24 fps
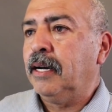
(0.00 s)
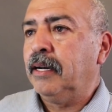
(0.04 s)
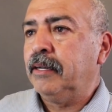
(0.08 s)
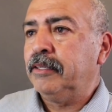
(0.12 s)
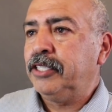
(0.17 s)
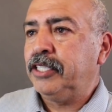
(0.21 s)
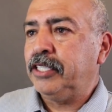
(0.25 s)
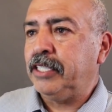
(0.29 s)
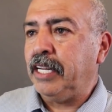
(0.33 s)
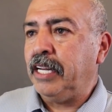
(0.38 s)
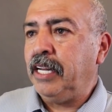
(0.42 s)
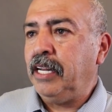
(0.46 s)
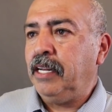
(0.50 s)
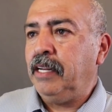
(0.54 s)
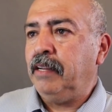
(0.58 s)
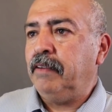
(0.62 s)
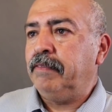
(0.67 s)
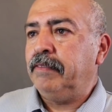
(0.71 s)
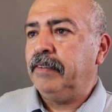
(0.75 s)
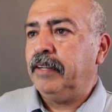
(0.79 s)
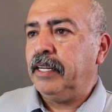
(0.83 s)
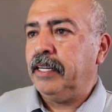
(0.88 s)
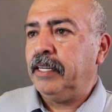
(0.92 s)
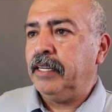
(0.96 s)
Steve.
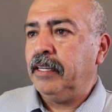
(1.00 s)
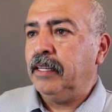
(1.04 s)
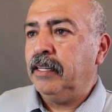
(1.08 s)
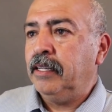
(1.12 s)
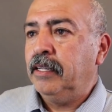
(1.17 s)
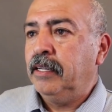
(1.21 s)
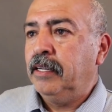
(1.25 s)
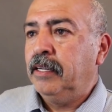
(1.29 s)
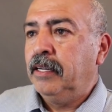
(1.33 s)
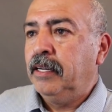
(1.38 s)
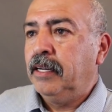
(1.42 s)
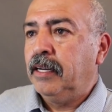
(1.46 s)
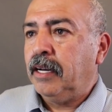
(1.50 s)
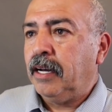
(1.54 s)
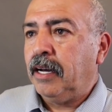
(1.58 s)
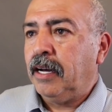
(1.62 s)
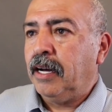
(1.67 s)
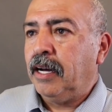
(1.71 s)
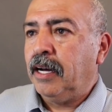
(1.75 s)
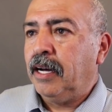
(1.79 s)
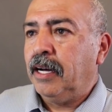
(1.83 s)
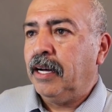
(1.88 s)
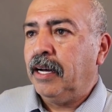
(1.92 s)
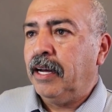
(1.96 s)

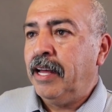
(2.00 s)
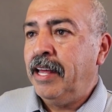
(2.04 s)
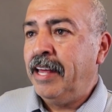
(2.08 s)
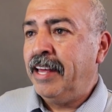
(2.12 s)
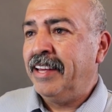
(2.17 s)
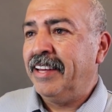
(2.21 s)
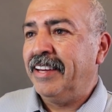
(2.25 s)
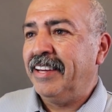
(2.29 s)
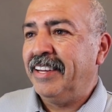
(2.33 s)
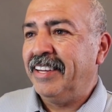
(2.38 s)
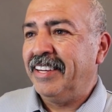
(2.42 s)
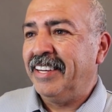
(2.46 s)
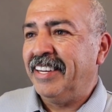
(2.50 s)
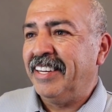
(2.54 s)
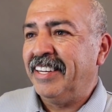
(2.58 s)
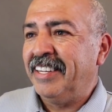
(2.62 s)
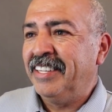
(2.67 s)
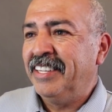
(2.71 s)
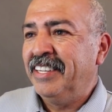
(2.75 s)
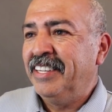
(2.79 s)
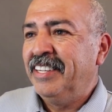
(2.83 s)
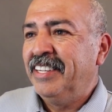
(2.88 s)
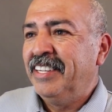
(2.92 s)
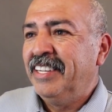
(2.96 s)
Uh,
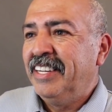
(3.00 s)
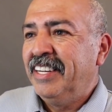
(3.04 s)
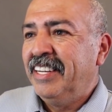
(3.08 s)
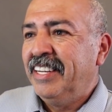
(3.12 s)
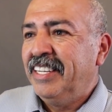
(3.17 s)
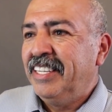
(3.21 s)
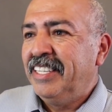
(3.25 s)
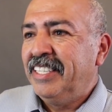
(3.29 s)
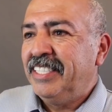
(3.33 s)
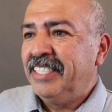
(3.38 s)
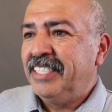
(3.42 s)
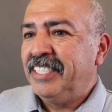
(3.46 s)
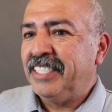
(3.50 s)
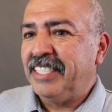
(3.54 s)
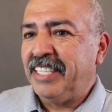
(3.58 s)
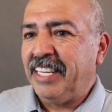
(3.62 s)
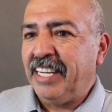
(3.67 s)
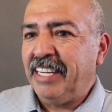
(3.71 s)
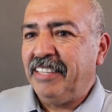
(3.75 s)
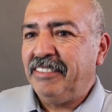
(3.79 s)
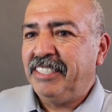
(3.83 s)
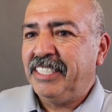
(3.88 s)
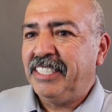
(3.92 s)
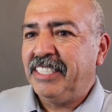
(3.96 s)

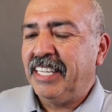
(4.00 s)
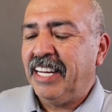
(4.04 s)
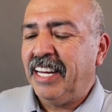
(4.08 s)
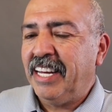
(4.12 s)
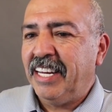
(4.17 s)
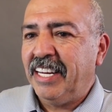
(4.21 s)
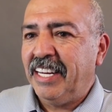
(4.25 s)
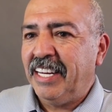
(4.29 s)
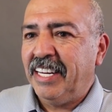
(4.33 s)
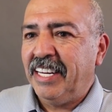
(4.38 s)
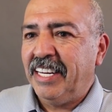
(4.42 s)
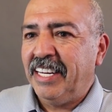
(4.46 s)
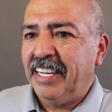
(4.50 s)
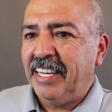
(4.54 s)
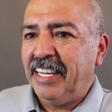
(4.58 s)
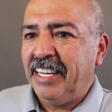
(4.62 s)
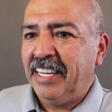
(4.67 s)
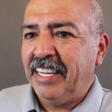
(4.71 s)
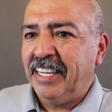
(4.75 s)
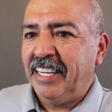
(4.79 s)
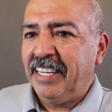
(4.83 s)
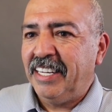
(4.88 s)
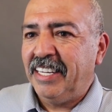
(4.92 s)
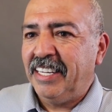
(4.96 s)
Steve
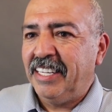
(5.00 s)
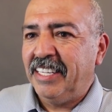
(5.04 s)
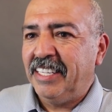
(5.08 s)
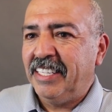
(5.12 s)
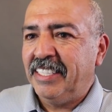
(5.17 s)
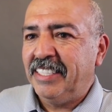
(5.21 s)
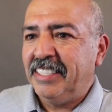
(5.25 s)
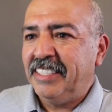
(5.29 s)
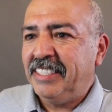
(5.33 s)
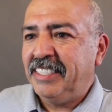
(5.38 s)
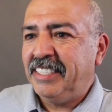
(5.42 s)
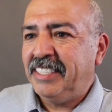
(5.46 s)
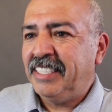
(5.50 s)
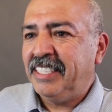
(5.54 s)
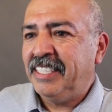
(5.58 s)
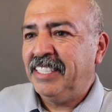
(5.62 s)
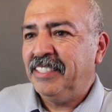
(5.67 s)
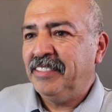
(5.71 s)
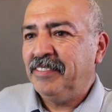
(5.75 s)
says,